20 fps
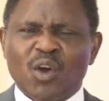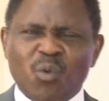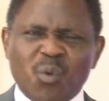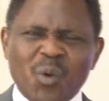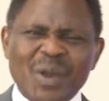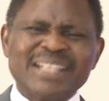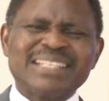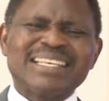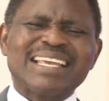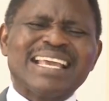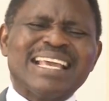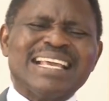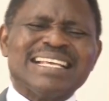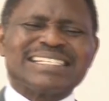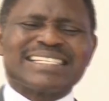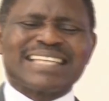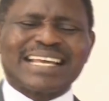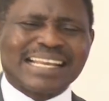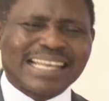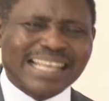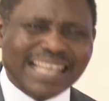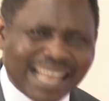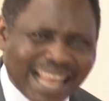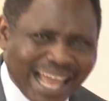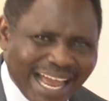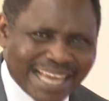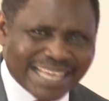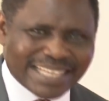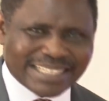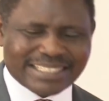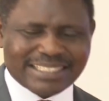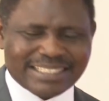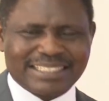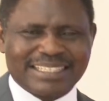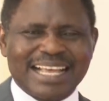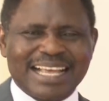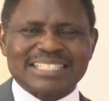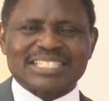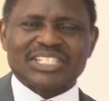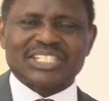which is the light
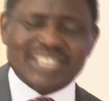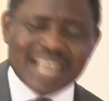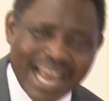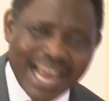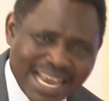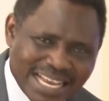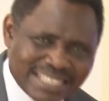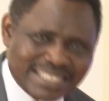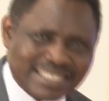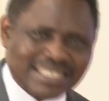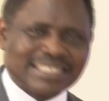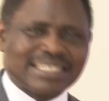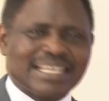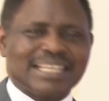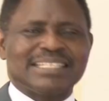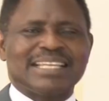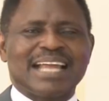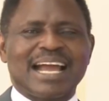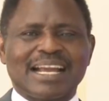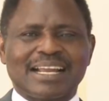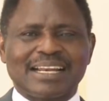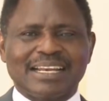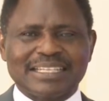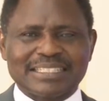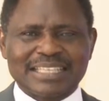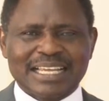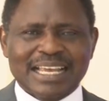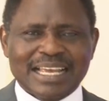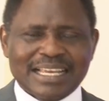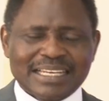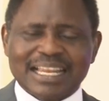that shines in the darkness,